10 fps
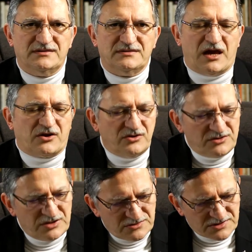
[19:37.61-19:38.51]
A good
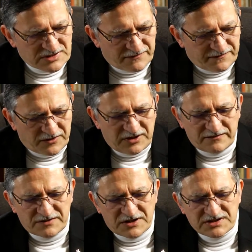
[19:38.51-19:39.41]
news of
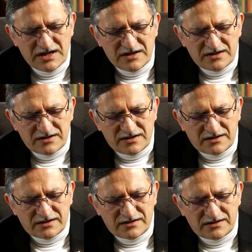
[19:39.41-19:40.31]
forgiveness
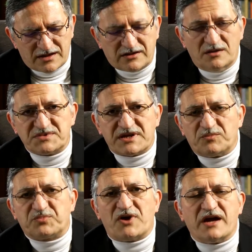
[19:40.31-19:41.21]
that comes at a
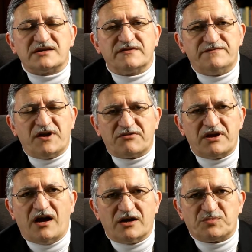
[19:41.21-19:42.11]
price, a very
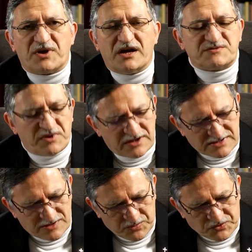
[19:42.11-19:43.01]
high price, but it's
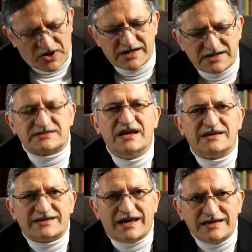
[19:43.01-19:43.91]
a price
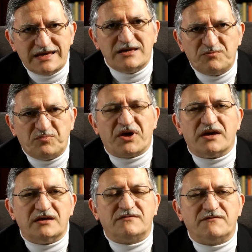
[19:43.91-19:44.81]
that he
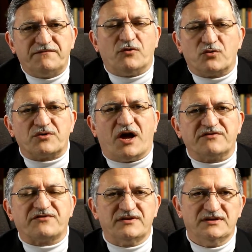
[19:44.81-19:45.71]
paid for
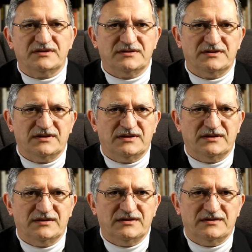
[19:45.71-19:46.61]
us.
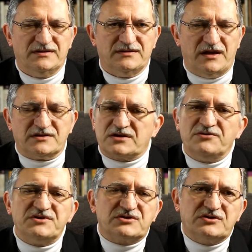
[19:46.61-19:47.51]
And so
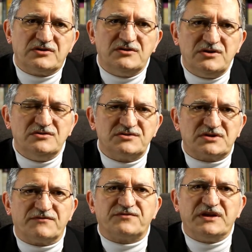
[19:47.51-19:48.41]
it's good news
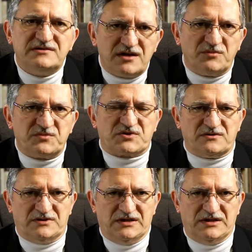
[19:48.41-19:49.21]
of redemption.